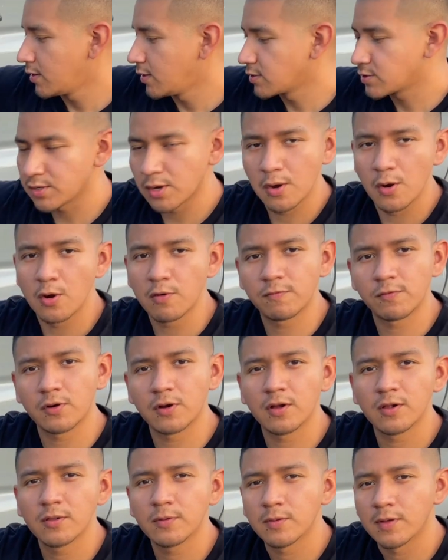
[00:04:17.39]
So
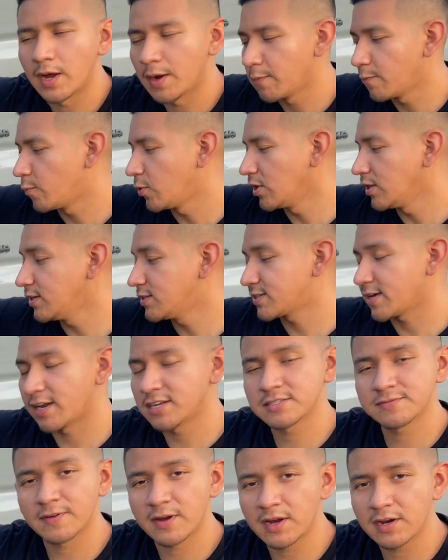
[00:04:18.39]
overall, I'm really
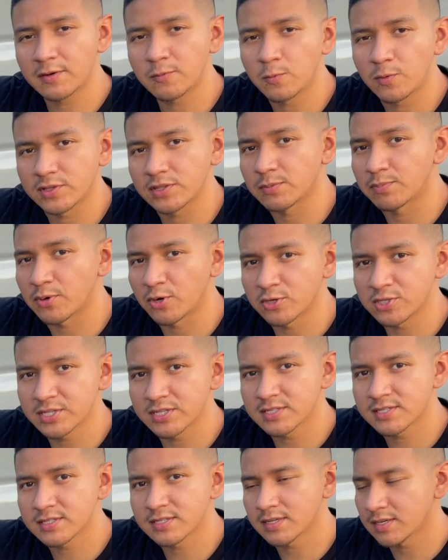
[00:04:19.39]
satisfied with the
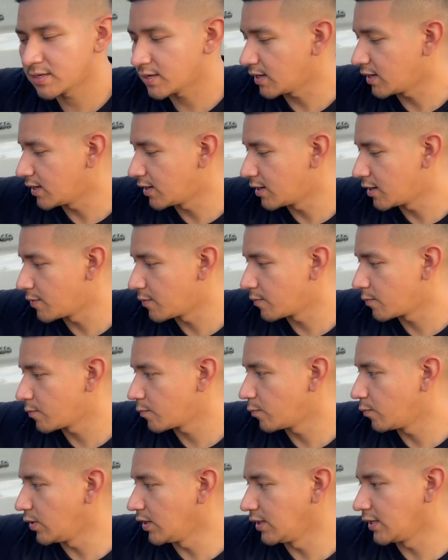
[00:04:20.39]
purchase.
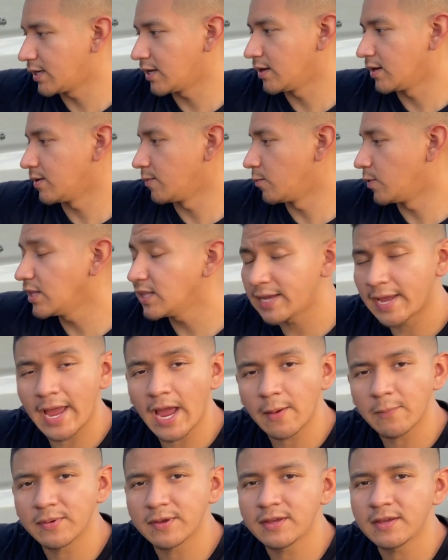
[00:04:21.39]
Really
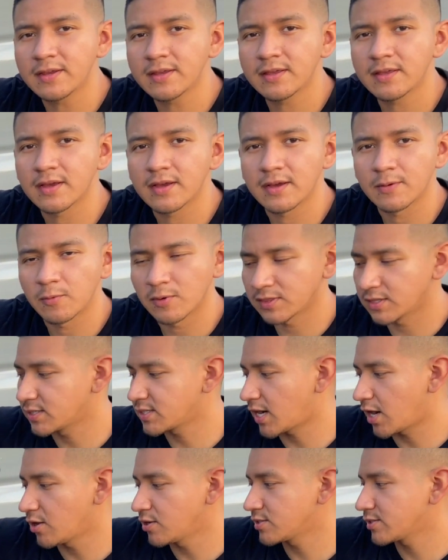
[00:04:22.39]
happy with the
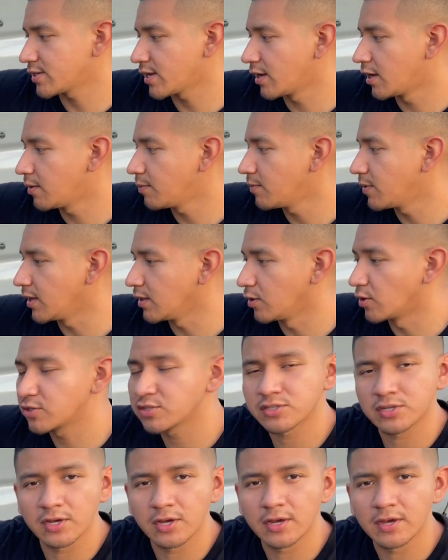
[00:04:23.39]
tire setup. It
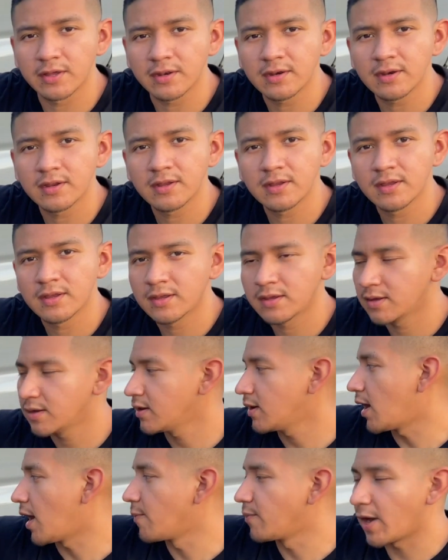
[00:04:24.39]
looks good.
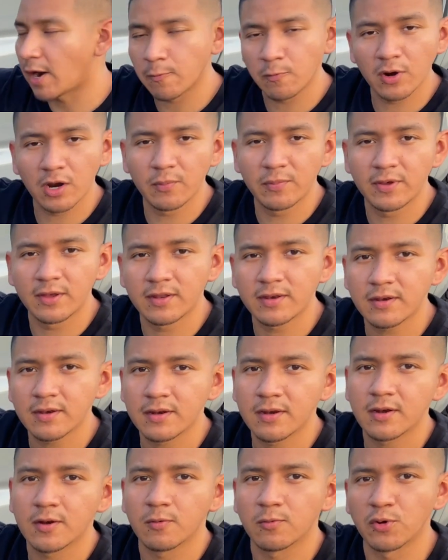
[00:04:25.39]
I'm not rubbing.
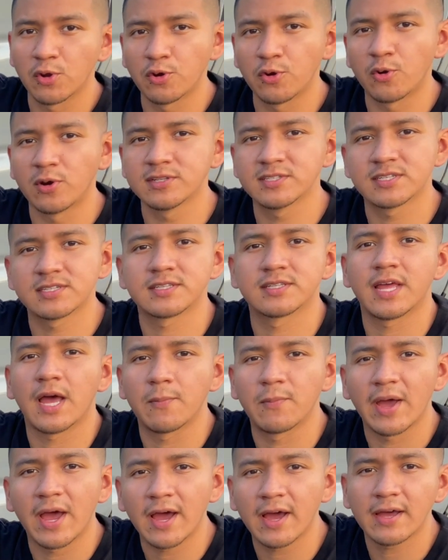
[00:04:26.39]
Road noise isn't that
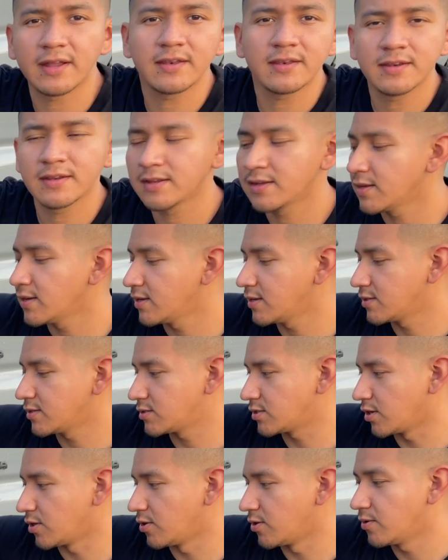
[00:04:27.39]
bad.
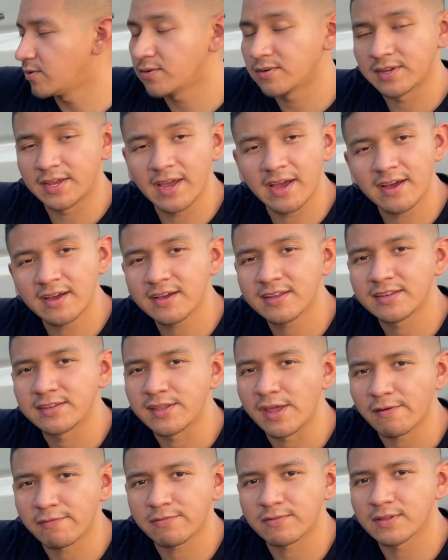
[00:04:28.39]
So yeah,
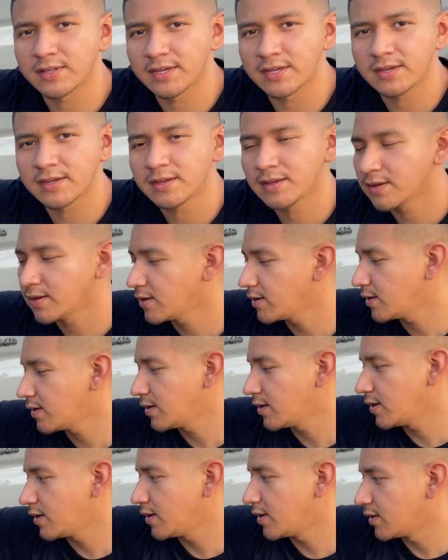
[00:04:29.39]
definitely
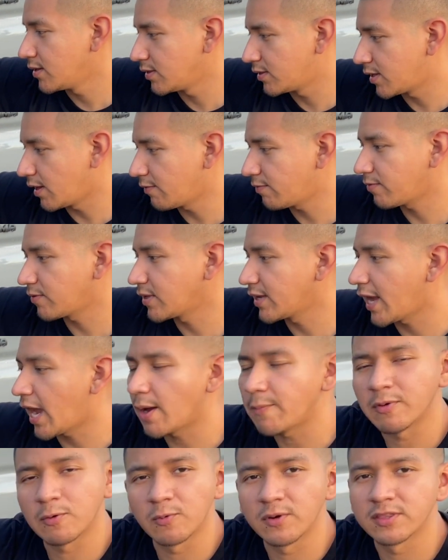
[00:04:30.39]

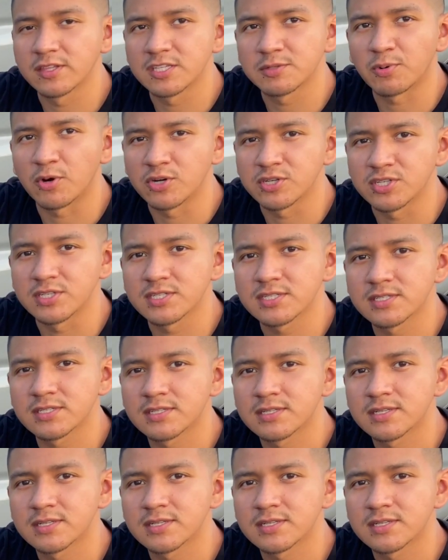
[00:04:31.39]
happy with this purchase.